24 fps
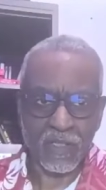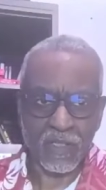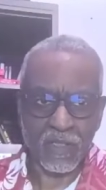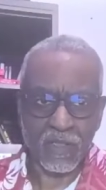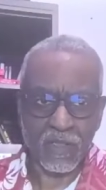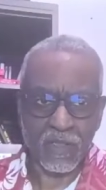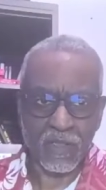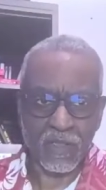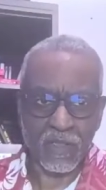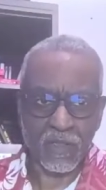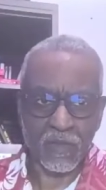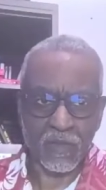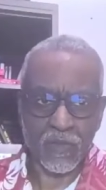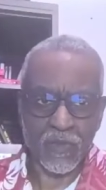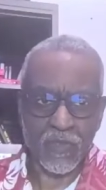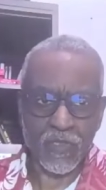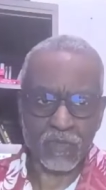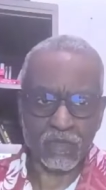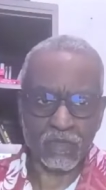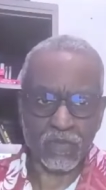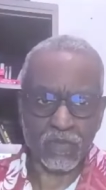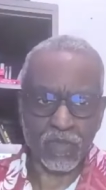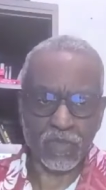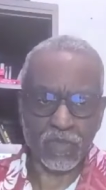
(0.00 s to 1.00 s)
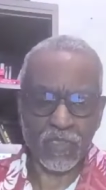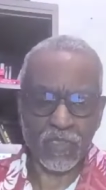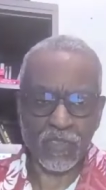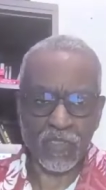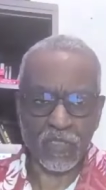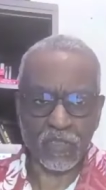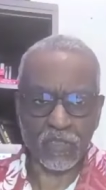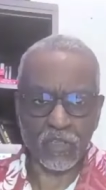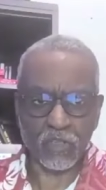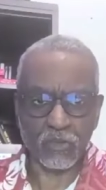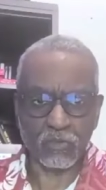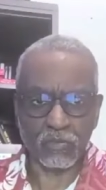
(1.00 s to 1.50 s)
Those books
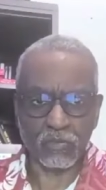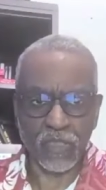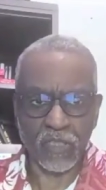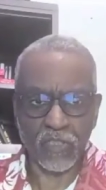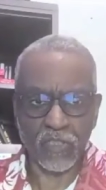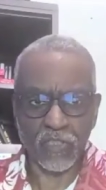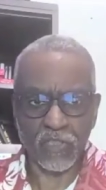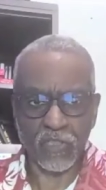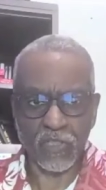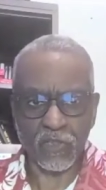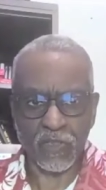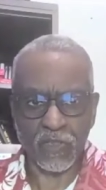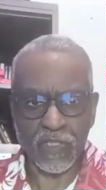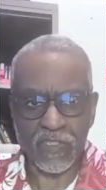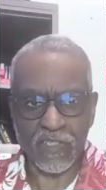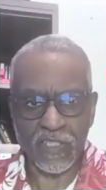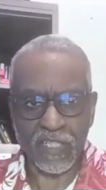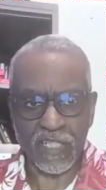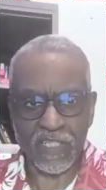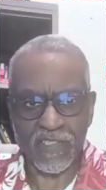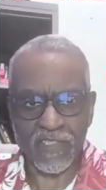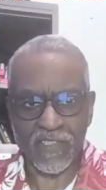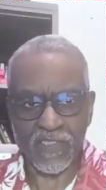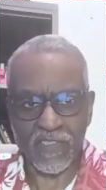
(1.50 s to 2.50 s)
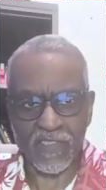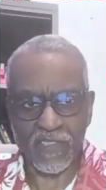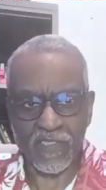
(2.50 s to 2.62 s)
that you mentioned on Texas